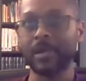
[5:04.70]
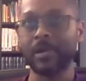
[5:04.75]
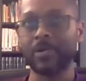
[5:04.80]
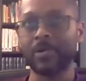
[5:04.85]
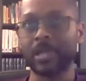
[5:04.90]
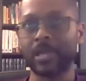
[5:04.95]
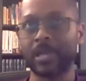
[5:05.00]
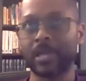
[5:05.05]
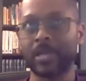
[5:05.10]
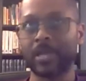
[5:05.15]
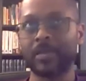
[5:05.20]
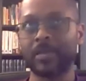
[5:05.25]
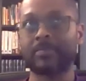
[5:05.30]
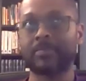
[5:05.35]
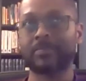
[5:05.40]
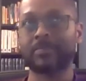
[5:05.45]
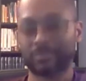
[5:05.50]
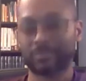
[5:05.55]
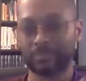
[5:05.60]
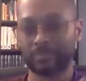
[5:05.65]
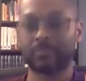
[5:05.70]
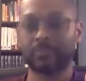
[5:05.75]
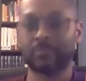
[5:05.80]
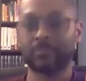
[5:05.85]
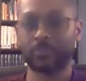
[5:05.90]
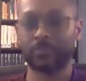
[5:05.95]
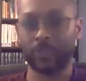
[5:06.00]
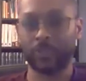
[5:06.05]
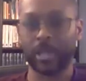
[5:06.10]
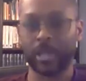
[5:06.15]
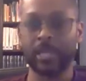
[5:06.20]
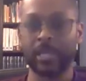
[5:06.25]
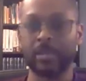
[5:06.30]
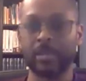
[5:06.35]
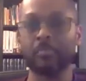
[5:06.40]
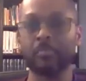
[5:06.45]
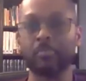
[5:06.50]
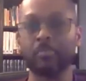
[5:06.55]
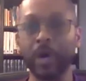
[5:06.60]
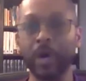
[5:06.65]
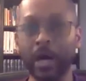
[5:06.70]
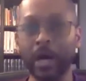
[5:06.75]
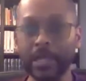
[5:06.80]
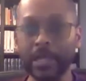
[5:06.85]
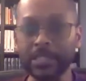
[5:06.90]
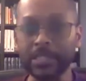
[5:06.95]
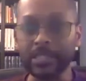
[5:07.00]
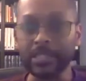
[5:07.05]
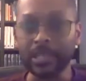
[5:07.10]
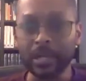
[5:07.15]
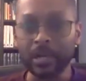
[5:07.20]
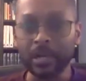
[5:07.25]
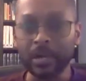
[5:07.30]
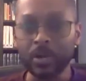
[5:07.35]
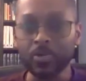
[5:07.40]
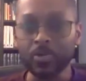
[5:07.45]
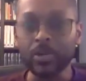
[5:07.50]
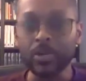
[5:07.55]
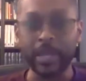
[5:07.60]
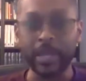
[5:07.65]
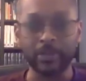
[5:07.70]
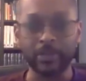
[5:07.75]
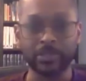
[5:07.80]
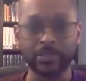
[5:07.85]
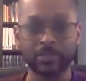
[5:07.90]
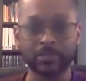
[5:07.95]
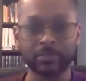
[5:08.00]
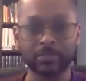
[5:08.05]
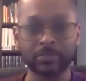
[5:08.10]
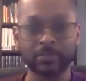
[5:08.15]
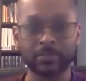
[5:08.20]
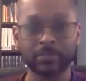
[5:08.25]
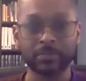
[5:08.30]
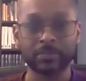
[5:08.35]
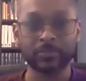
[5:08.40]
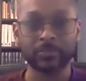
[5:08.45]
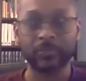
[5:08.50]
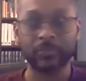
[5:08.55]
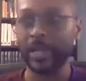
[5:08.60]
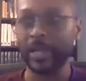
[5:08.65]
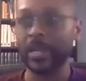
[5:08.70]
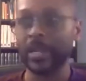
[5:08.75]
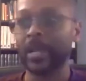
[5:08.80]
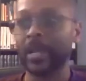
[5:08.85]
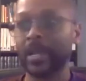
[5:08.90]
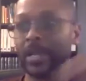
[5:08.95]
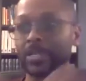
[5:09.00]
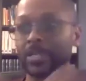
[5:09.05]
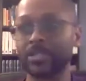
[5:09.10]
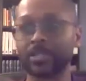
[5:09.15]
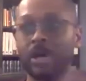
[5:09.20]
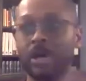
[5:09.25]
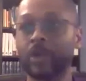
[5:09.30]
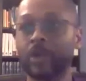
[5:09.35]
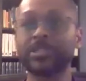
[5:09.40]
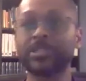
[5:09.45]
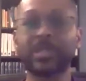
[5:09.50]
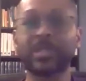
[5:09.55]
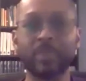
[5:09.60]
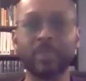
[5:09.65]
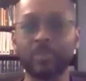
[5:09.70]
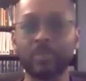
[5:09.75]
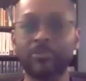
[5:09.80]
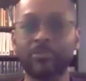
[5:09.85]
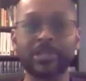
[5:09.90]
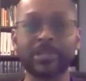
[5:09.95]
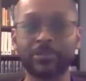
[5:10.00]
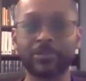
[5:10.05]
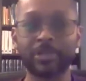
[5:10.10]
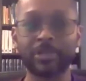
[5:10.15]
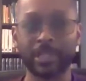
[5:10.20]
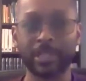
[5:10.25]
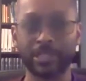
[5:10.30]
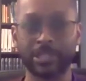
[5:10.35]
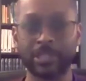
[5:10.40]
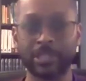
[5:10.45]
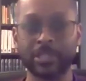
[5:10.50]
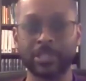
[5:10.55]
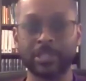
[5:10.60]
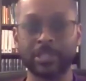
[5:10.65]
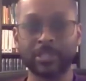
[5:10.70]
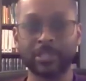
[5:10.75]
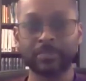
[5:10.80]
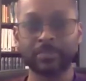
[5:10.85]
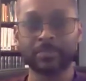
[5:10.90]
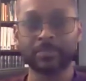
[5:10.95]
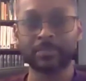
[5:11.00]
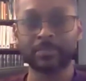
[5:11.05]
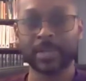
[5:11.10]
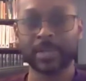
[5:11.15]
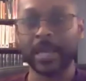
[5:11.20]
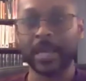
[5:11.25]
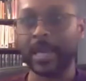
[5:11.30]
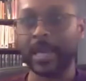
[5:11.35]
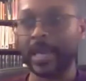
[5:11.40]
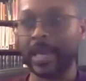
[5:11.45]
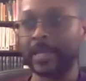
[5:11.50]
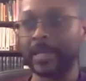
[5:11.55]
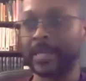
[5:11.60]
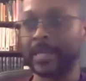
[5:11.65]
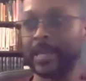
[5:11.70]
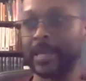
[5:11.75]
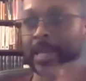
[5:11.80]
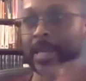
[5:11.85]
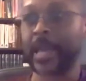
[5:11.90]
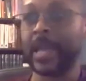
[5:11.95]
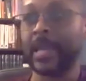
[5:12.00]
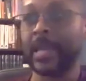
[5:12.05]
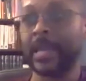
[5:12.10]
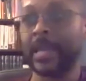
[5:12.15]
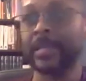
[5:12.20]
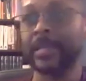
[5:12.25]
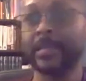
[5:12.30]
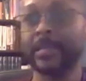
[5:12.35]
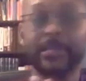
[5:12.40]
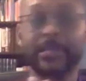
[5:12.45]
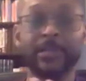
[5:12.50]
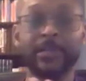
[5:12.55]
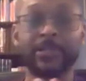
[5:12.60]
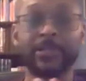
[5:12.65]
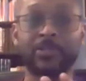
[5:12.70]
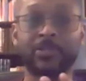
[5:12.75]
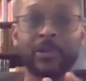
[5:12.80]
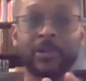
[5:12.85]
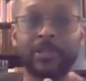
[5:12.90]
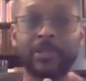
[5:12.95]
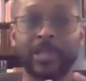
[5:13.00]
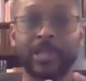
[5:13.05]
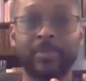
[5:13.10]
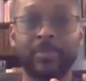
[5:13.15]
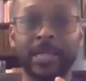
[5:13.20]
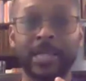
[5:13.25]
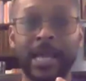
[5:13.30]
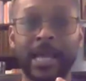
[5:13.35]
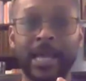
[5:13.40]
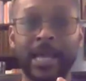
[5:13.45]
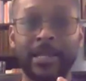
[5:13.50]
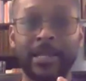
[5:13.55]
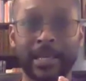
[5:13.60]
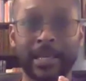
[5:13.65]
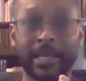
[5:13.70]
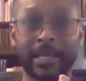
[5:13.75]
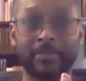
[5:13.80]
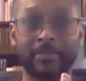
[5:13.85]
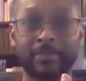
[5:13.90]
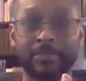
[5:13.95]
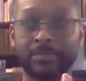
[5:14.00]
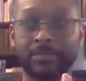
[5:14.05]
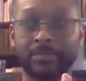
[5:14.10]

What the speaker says: Okay, great, but who cares, right? As long as they memorize their declensions and can A, get a good score on the AP Latin exam,